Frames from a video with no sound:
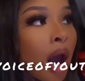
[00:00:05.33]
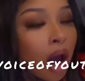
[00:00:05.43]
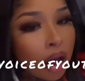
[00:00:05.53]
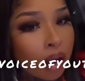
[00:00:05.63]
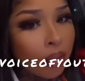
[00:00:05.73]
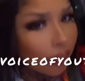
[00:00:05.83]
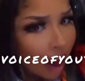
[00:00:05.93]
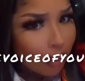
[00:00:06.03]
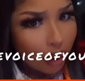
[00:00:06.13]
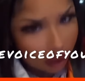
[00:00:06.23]
I'm
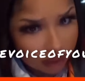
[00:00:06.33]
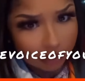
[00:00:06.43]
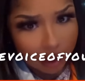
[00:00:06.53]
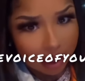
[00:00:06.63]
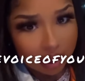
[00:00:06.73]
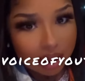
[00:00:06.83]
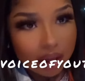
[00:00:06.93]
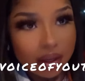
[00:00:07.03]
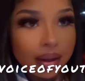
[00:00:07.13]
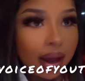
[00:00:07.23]
not bothered
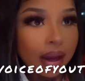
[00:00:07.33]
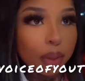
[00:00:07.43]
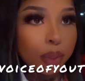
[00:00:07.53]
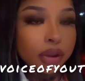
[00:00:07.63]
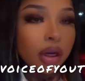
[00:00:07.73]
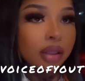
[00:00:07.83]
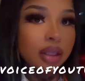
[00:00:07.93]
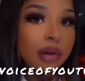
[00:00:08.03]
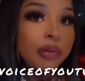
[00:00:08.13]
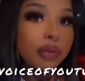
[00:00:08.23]
by like what y'all
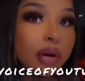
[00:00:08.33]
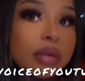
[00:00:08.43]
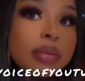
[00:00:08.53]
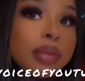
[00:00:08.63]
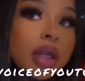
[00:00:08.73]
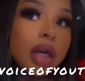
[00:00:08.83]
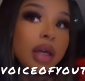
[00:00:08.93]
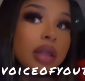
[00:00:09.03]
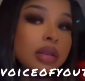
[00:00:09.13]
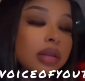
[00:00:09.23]
say for real,
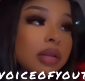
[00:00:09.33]
because